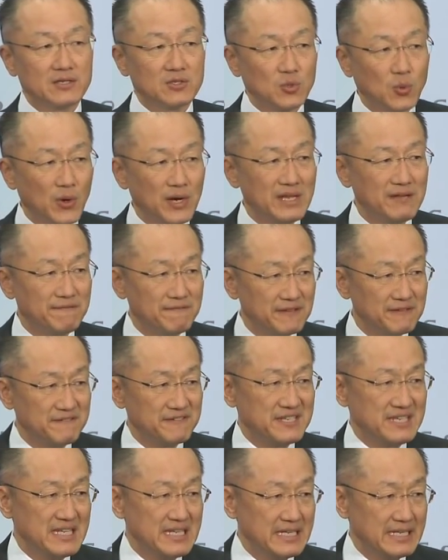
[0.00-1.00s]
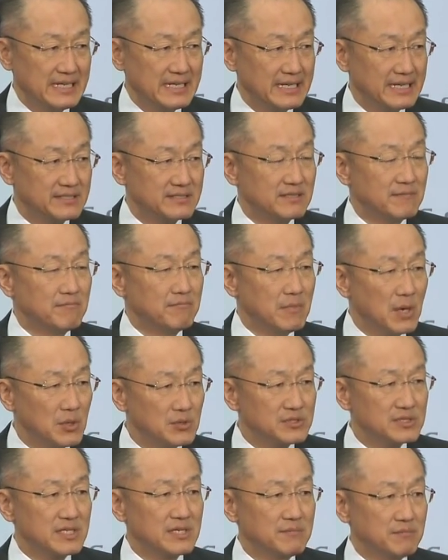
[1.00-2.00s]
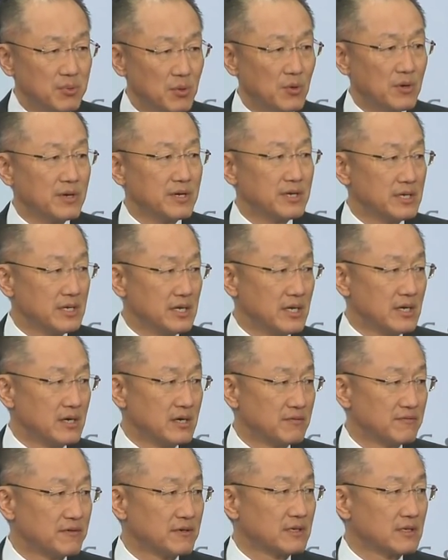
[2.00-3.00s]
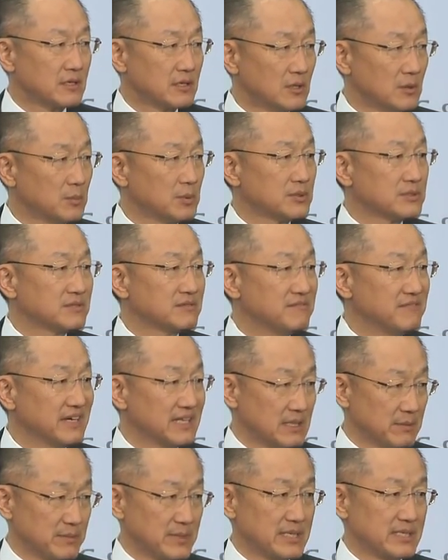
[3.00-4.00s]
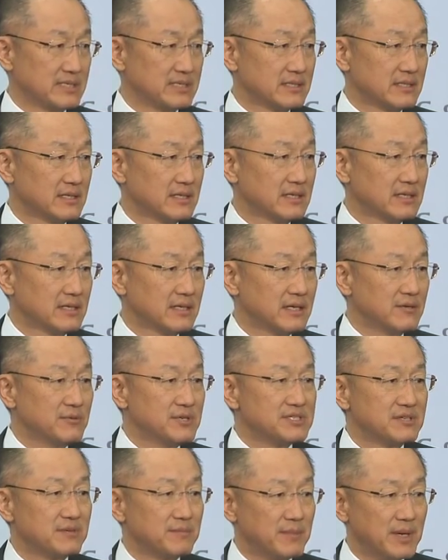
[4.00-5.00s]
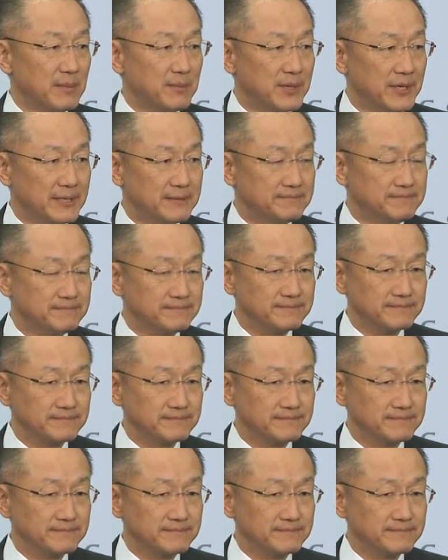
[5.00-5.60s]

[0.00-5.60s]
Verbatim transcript: twenty fifteen is the most important year for global development in recent memory.